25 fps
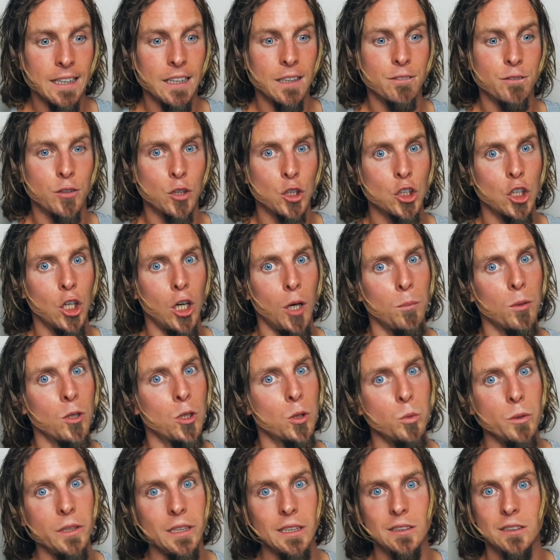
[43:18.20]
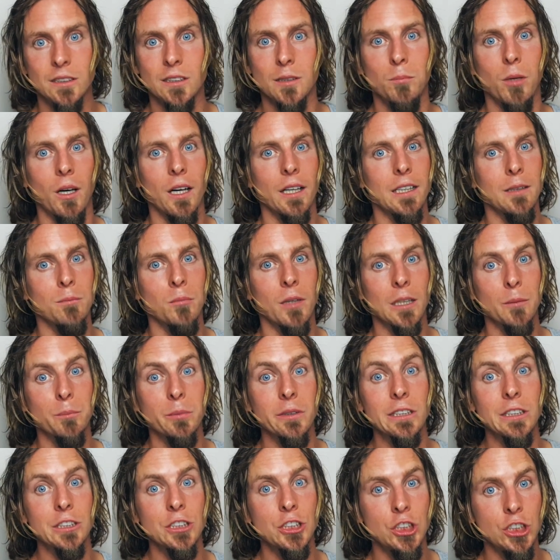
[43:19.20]
for a couple of weeks the body might
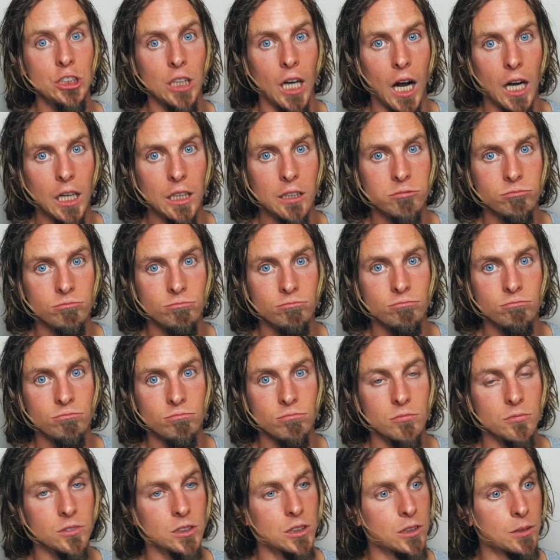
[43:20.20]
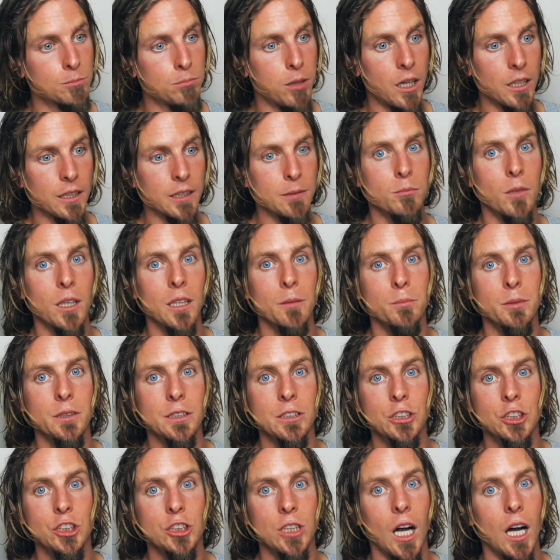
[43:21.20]
be in shock. The body might be
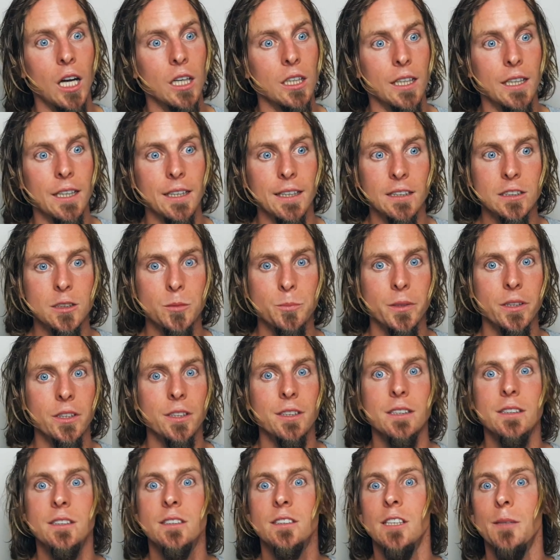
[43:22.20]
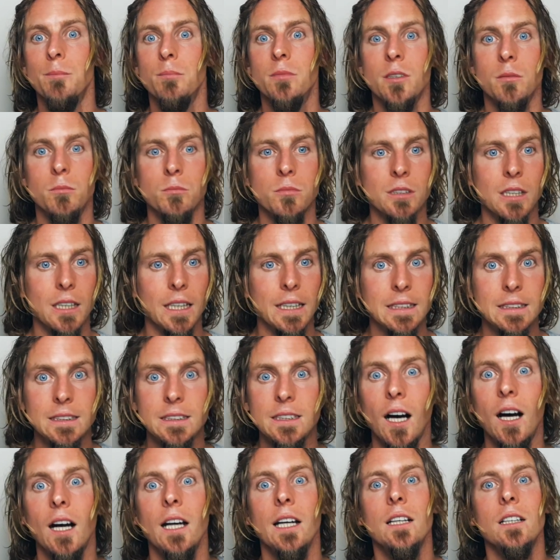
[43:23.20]
in shock and experience symptoms like
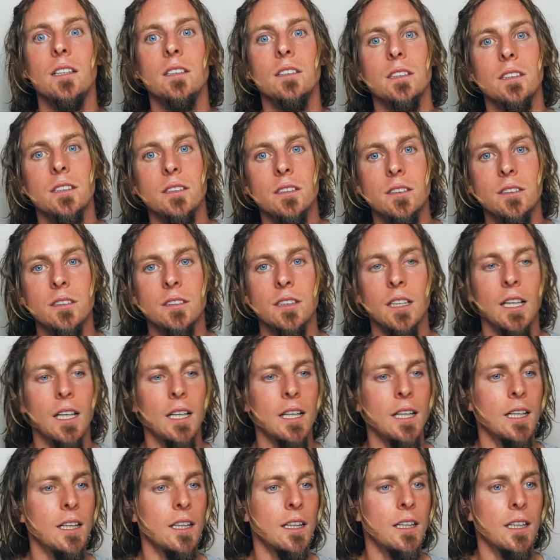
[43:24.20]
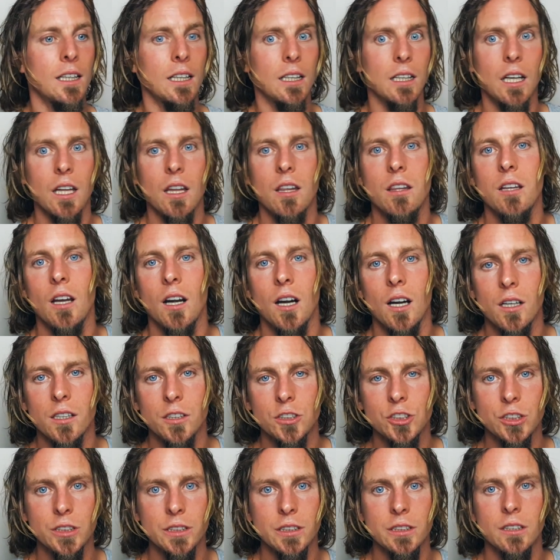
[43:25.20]
tiredness,
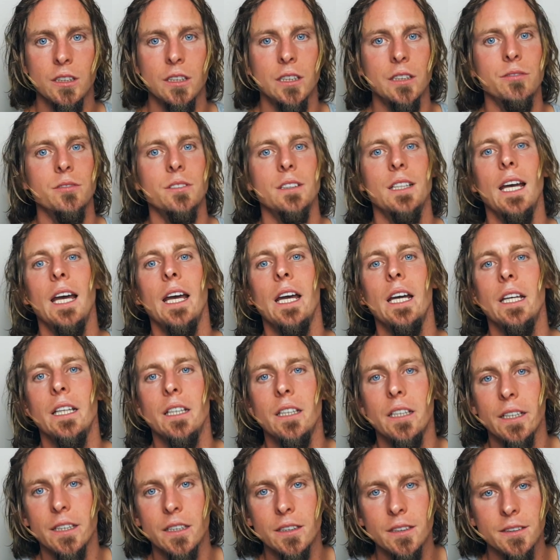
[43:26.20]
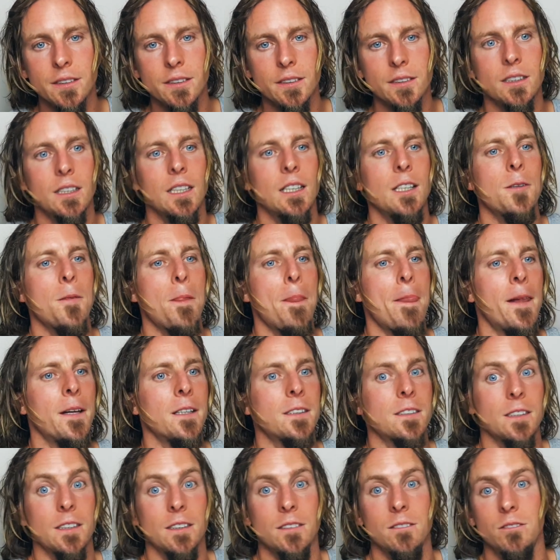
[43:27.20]
lethargy, even headaches.
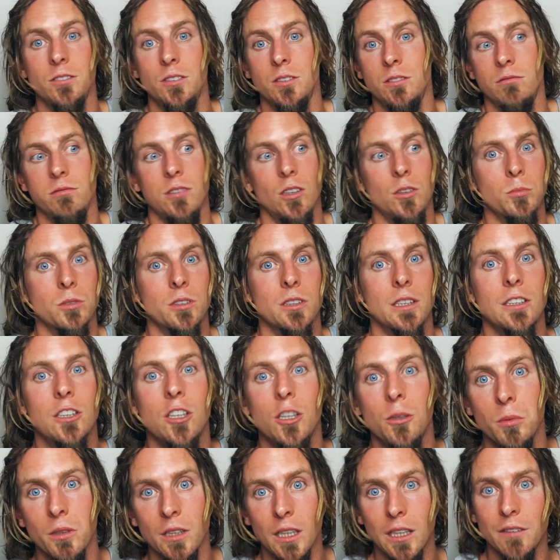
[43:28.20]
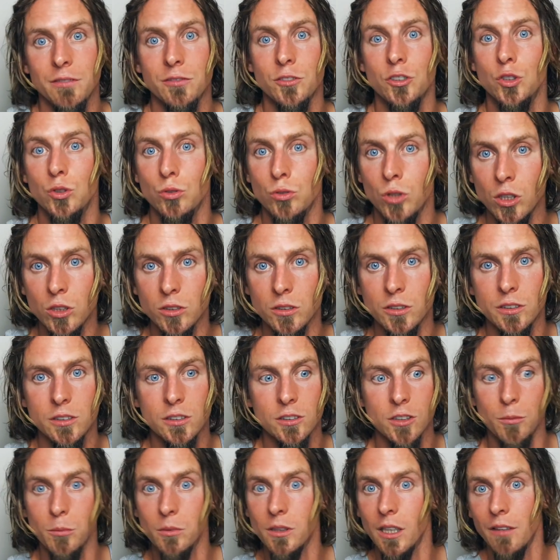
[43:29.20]
It's almost like coming off drugs,
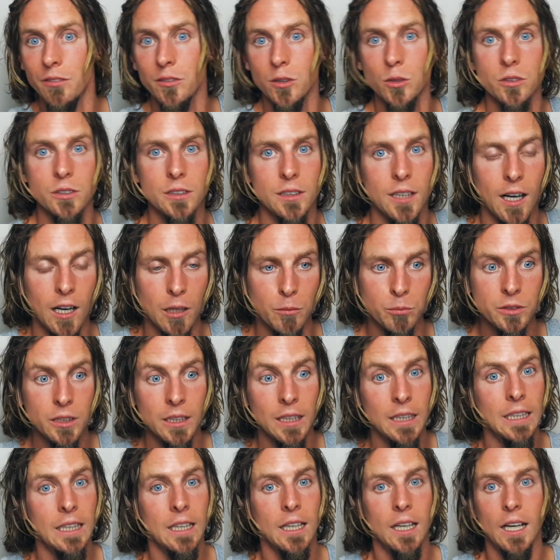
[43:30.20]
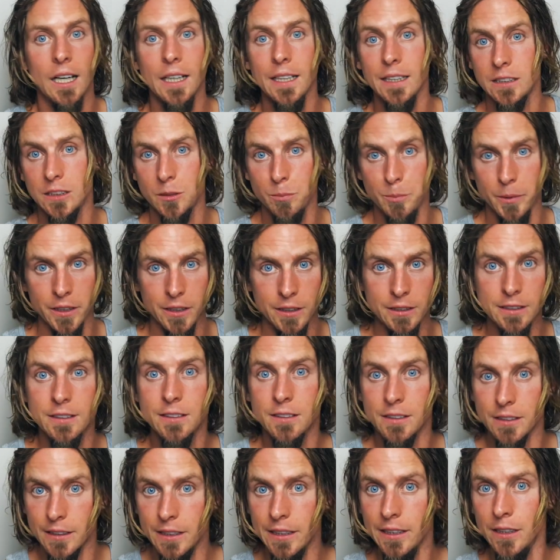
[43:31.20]
coming off those carbs. I
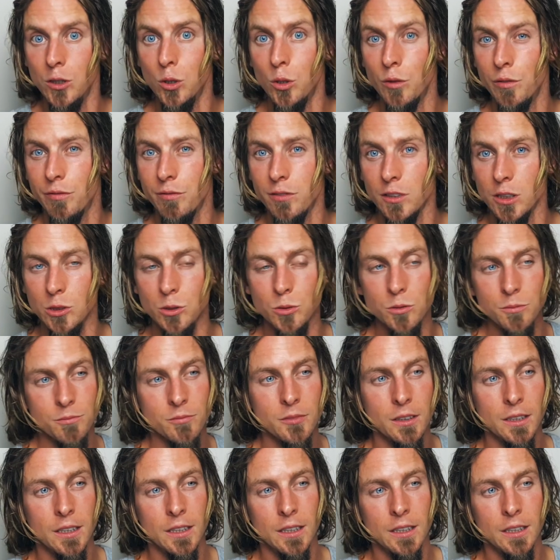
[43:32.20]
experienced the keto flu